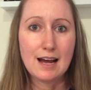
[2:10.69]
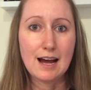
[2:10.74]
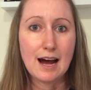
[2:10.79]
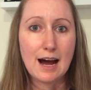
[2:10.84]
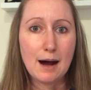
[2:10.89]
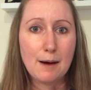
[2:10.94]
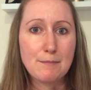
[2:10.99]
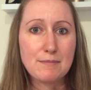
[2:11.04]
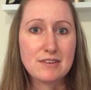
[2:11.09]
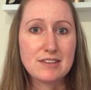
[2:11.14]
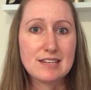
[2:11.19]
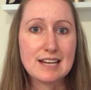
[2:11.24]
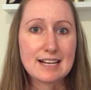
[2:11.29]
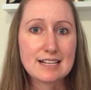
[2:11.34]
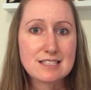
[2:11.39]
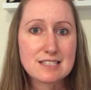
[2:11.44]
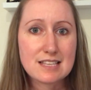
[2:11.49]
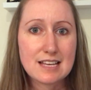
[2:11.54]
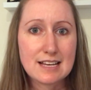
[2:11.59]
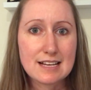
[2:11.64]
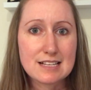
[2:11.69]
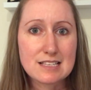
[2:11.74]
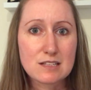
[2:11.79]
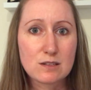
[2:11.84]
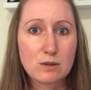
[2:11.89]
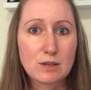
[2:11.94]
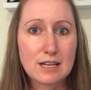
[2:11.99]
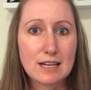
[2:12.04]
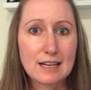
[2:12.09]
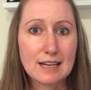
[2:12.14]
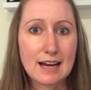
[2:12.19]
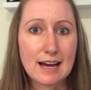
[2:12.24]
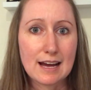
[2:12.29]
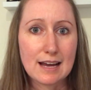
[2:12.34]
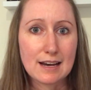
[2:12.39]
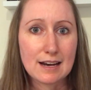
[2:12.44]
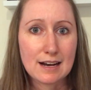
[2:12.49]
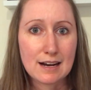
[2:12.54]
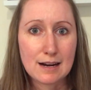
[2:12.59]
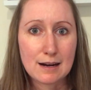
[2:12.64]
The next thing is looking
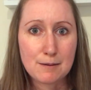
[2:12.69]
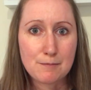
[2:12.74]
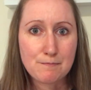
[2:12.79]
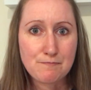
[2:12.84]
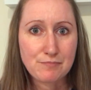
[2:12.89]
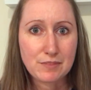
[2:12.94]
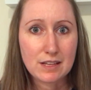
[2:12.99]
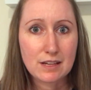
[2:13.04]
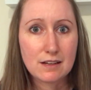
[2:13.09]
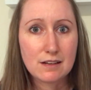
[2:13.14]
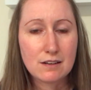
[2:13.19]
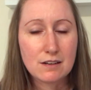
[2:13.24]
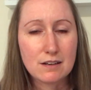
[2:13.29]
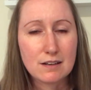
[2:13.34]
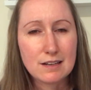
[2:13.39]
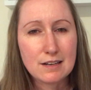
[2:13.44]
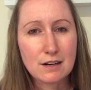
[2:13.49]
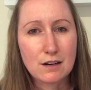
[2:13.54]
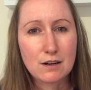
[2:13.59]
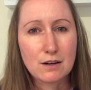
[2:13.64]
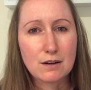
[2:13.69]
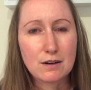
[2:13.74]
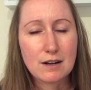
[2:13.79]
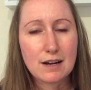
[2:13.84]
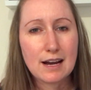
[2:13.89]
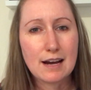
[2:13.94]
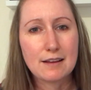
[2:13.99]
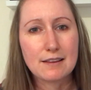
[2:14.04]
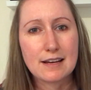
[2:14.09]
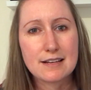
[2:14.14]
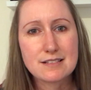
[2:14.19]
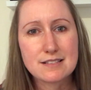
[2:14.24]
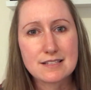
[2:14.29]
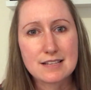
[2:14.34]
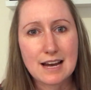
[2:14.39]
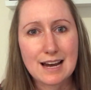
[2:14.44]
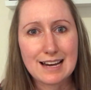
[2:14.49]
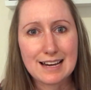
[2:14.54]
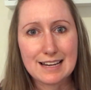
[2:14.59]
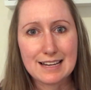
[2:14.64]
at how they
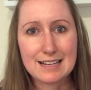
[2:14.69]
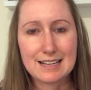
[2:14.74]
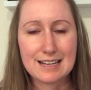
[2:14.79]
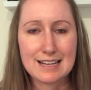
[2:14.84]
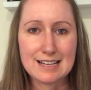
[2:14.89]
say